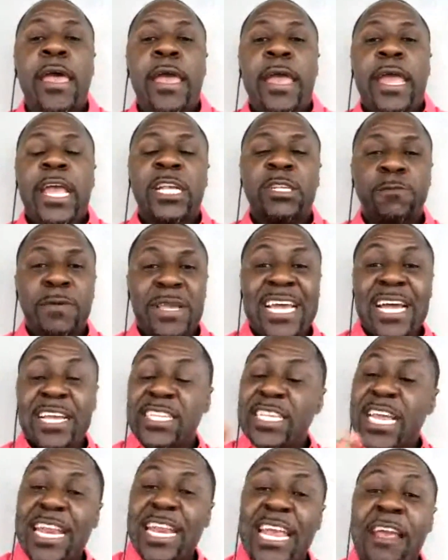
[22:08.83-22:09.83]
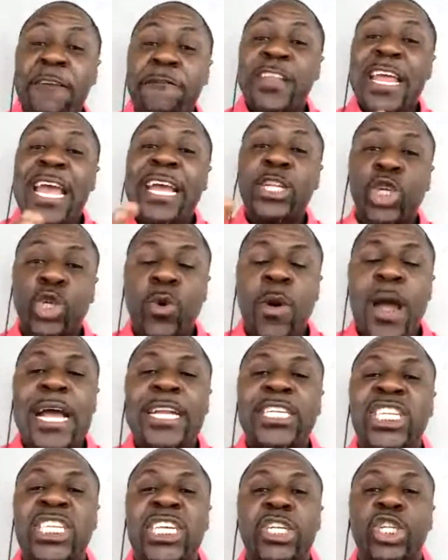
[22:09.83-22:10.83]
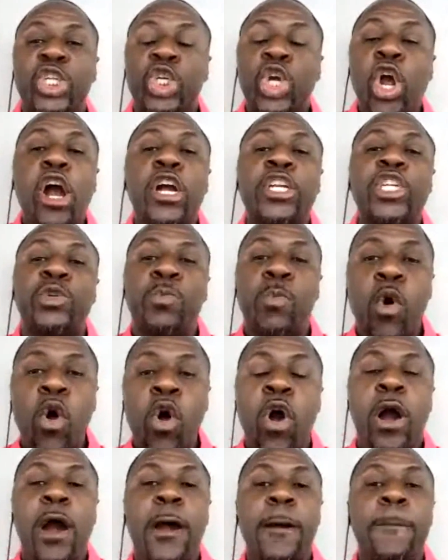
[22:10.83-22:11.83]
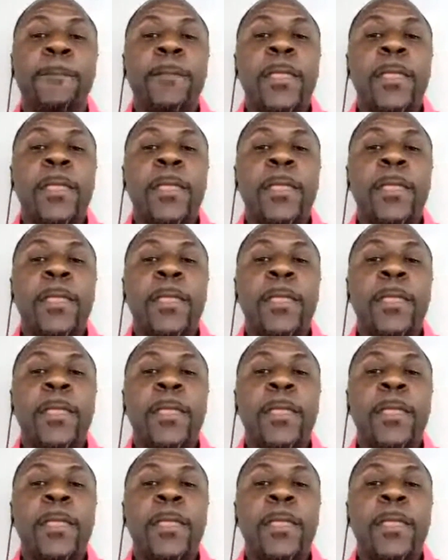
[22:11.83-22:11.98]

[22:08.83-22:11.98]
is because that if they try to charge more,